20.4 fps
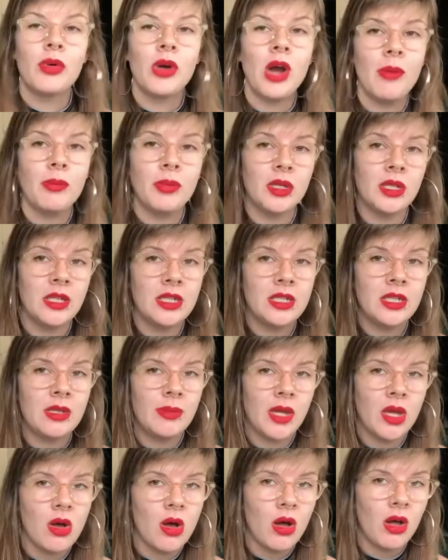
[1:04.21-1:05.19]
properly to be
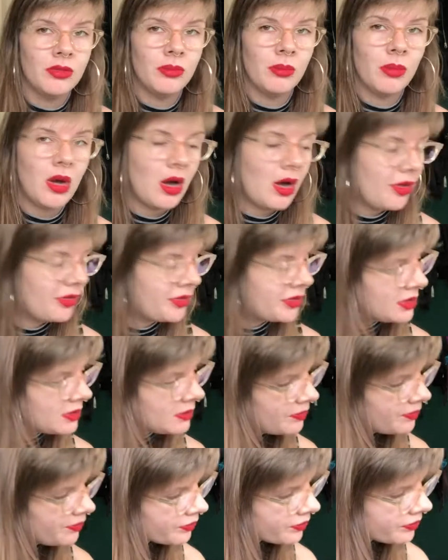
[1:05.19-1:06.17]
called moths.
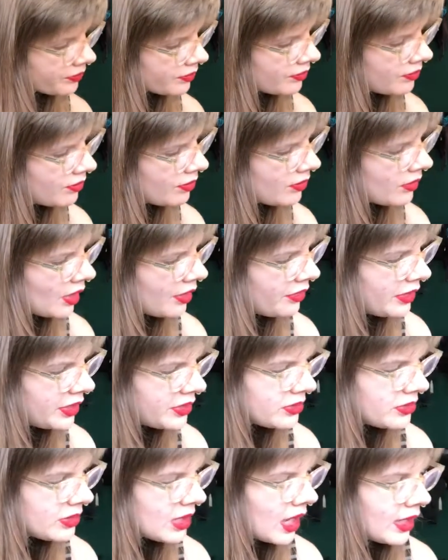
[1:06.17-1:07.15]
They
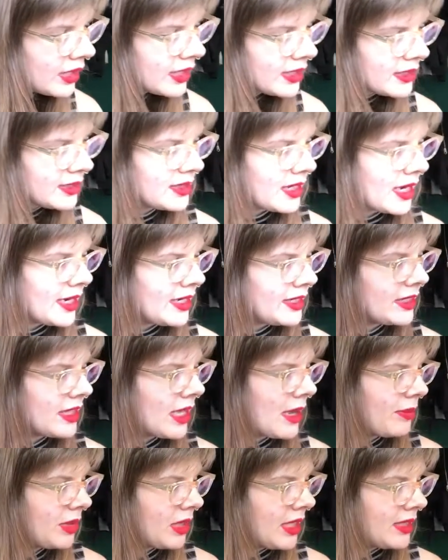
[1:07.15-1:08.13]
do not excite
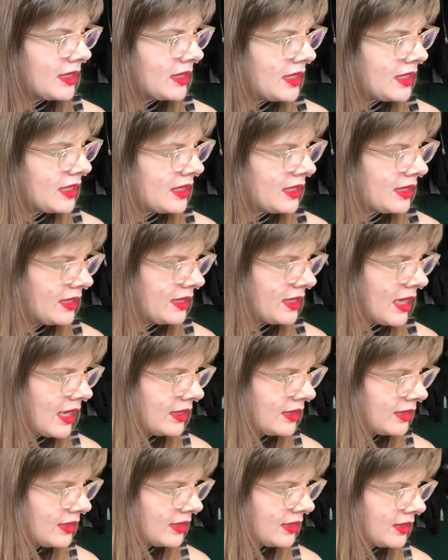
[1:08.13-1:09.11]
that pleasant
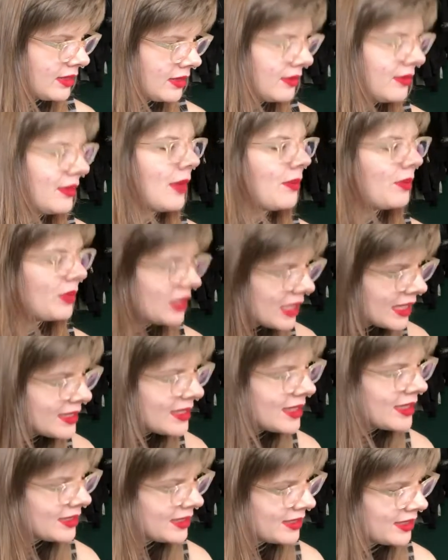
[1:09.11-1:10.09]
sense
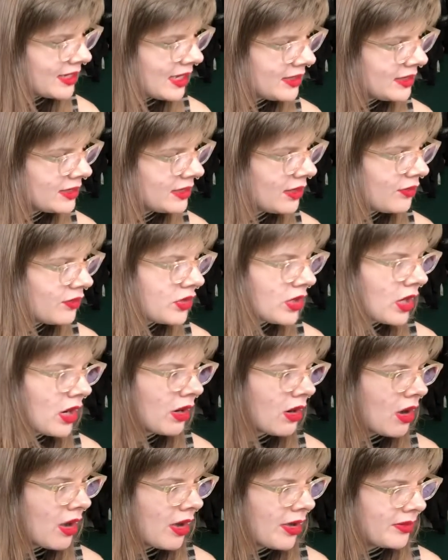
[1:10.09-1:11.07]
of
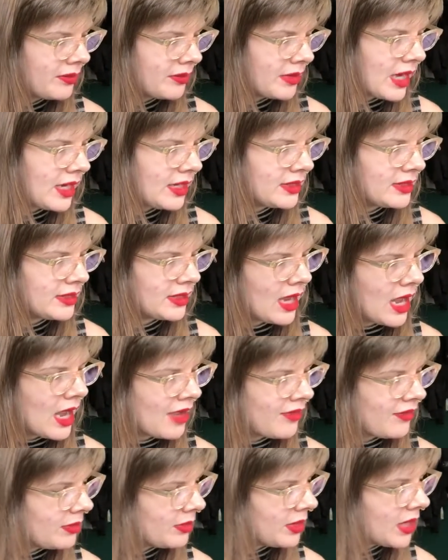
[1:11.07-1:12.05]
dark autumn nights and
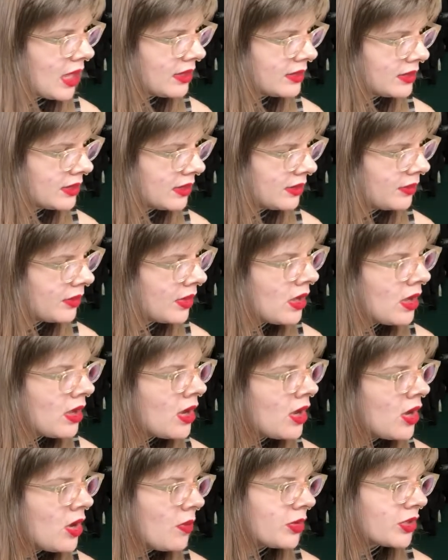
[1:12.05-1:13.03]
ivy blossom,
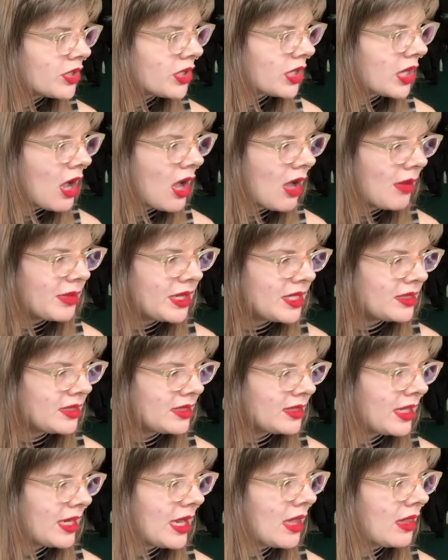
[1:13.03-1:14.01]
which the commonest
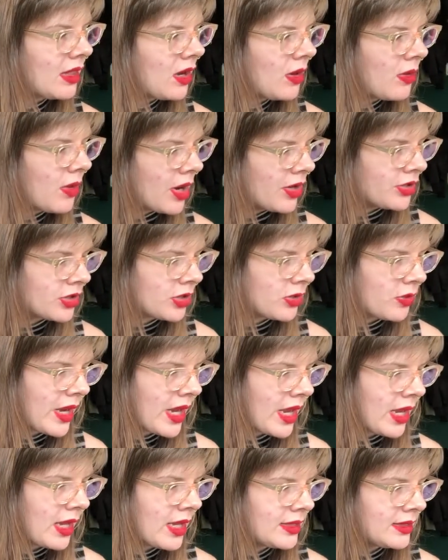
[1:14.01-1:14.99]
yellow
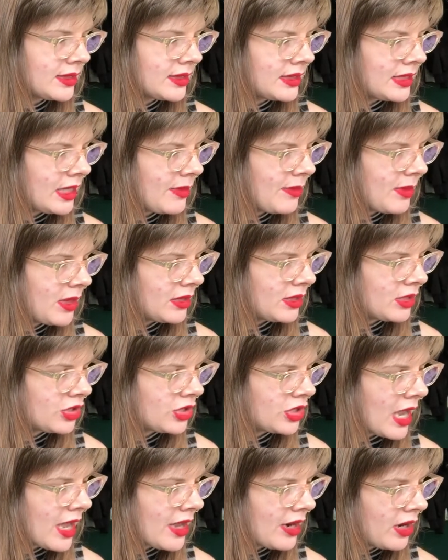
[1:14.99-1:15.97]
underwing asleep in the
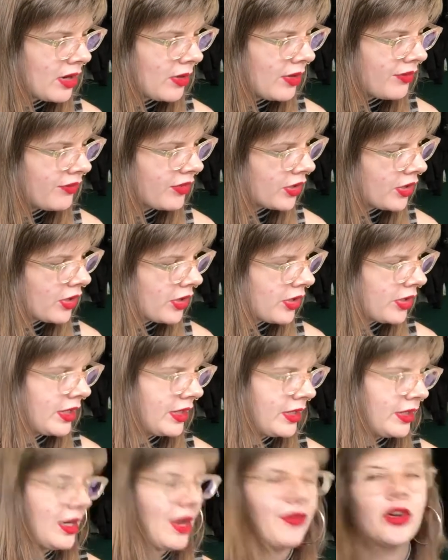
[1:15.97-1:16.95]
shadow of the
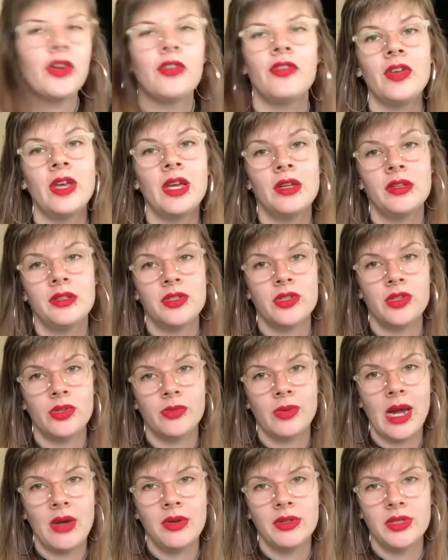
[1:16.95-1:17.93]
curtain never fails to
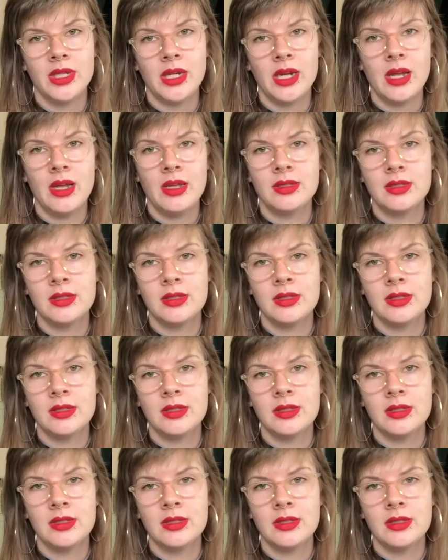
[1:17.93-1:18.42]
rouse in us."